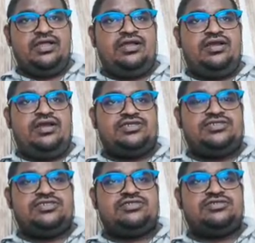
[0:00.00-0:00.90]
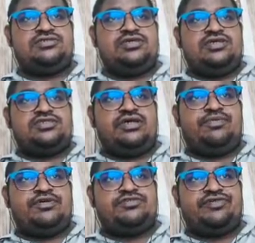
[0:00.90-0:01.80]
Ln d2.
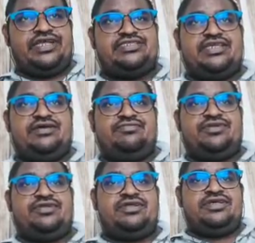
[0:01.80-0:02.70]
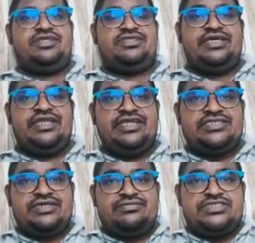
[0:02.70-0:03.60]
Suppose for example there is
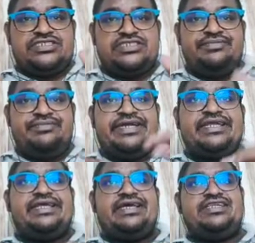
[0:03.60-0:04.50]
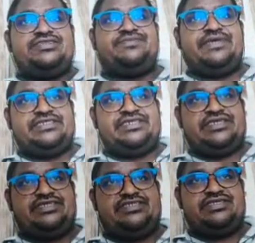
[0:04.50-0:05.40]
some symmetrical spacing
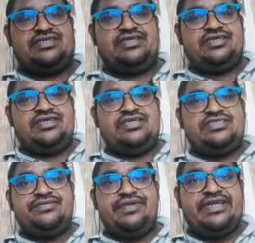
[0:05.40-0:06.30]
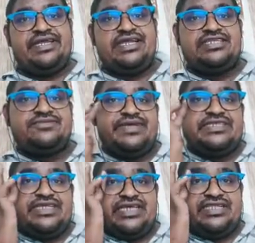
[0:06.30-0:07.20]
is there. Symmetrical
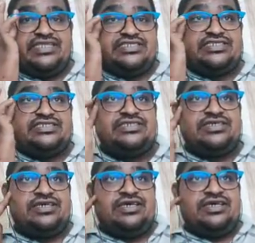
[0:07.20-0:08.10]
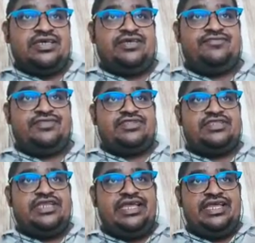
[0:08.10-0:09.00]
spacing in the sense, if
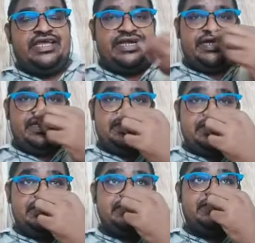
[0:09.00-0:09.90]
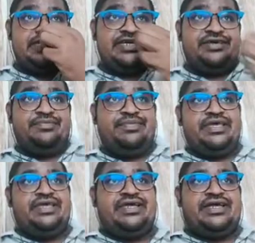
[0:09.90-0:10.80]
three conductors A,
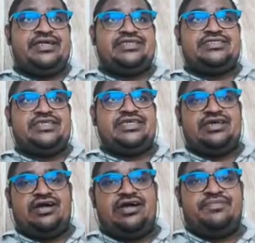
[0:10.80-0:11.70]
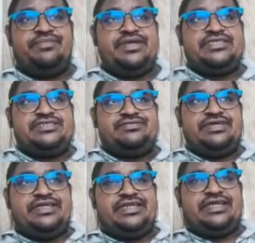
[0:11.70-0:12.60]
B and C are placed
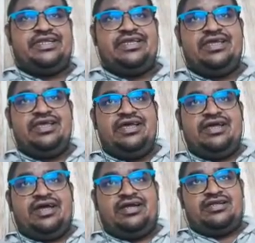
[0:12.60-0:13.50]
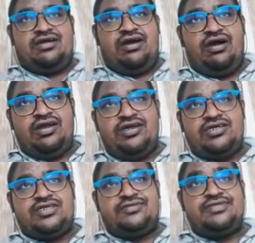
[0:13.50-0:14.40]
symmetrically at
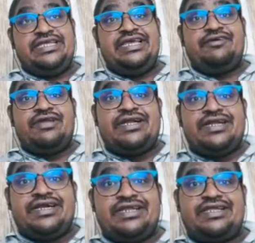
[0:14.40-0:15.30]
corners of the equilateral